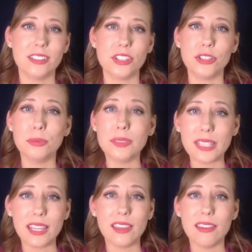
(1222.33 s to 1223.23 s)
Do you
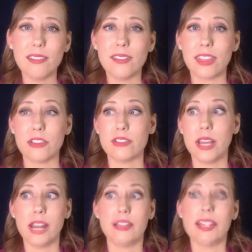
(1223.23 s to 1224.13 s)
believe that there's
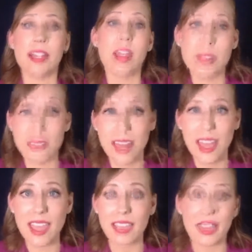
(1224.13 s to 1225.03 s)
not enough time in the
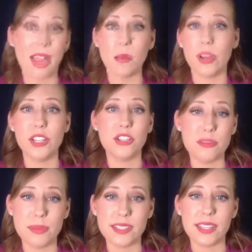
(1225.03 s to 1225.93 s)
day? Like, I'm way
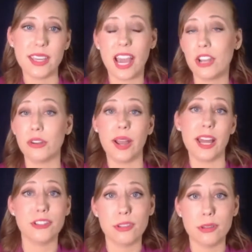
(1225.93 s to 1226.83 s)
too busy. I don't know how
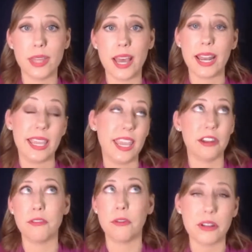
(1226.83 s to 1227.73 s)
to do that. I
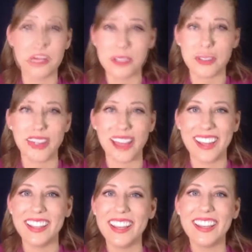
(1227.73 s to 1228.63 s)
can't afford to do
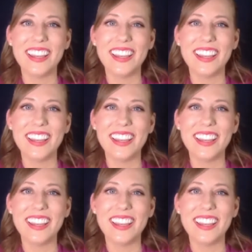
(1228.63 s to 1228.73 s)
that.